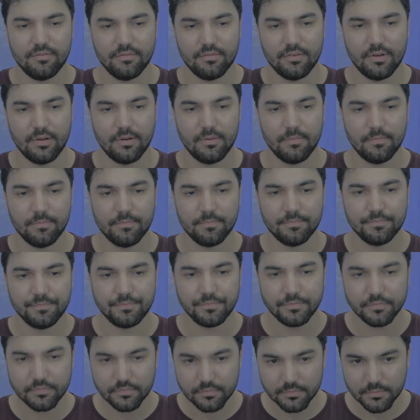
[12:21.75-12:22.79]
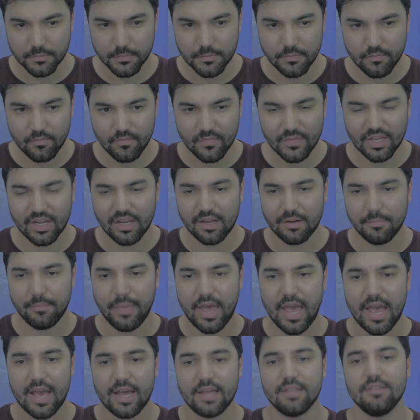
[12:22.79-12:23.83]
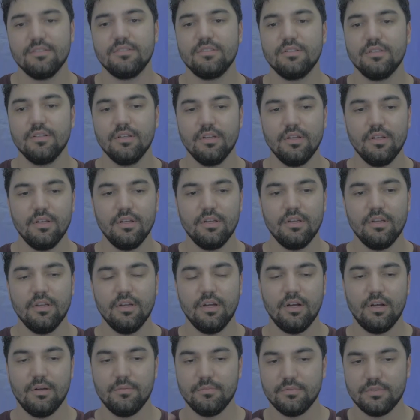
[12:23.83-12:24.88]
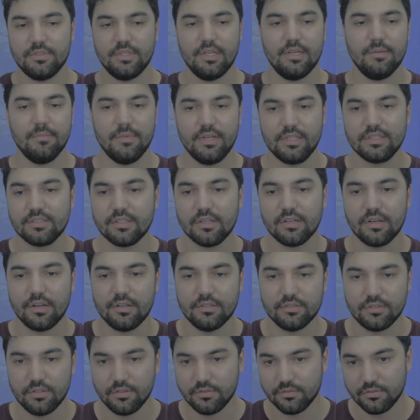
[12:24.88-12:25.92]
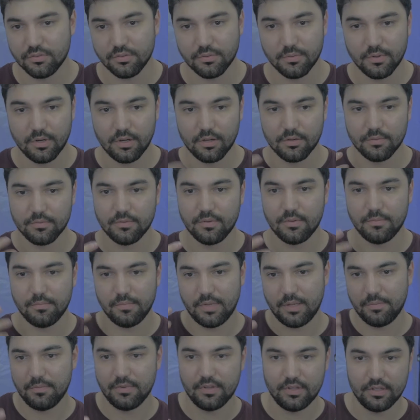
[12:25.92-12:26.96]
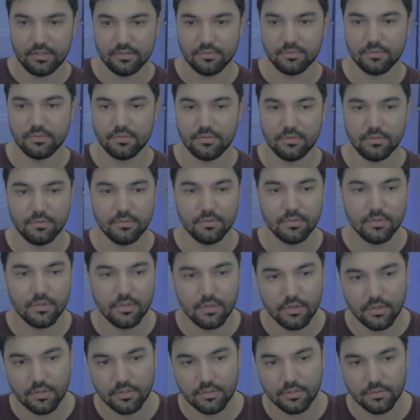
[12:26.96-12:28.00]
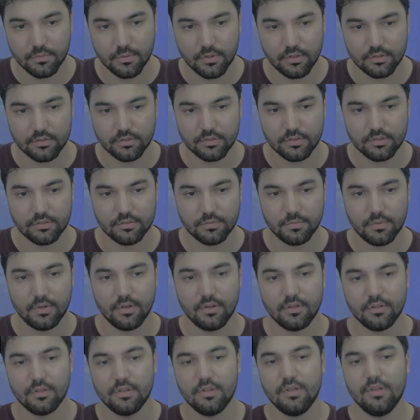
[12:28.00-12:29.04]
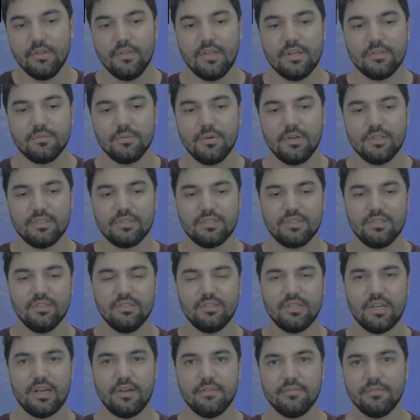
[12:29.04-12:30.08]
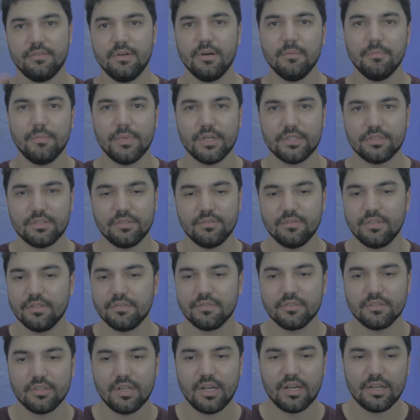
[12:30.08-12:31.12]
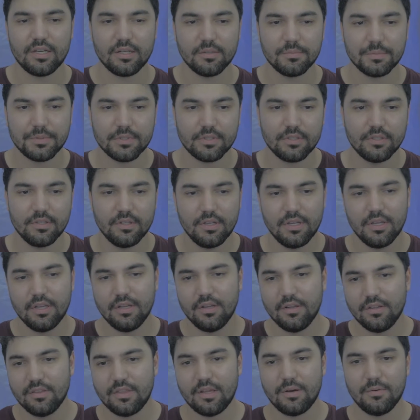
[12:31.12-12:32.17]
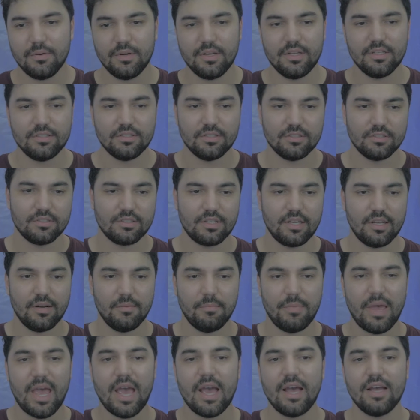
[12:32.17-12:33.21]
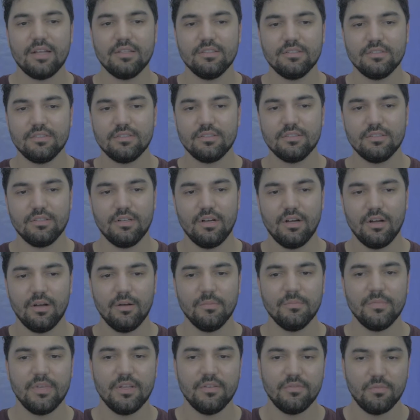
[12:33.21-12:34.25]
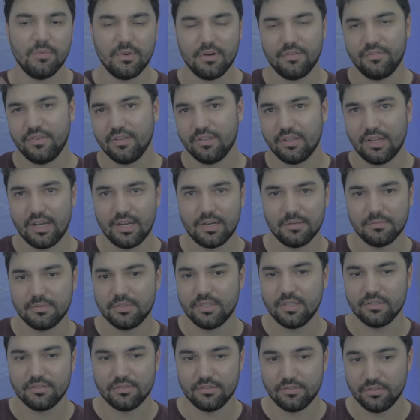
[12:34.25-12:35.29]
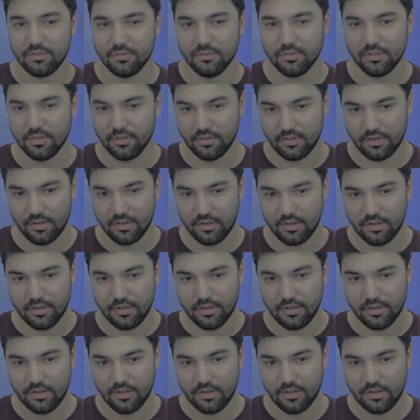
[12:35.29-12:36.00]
kind of pads. Say my Sundays don't do well, then maybe these would do well as well. That's why it's good to have a bunch of different lineups. That way it just kind of pads if one of your lineups doesn't do good.